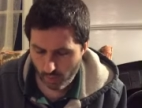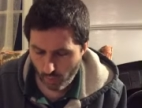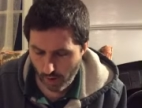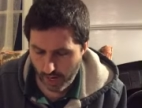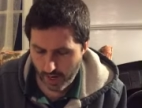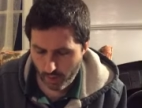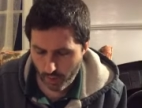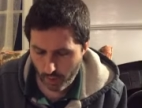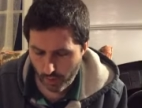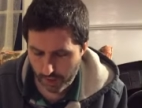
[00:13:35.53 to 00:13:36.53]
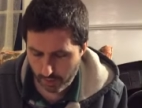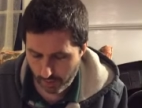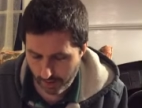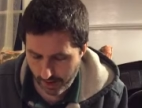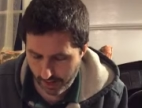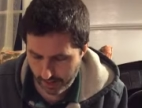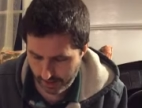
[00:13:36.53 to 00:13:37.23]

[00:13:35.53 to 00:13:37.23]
Why are we whispering?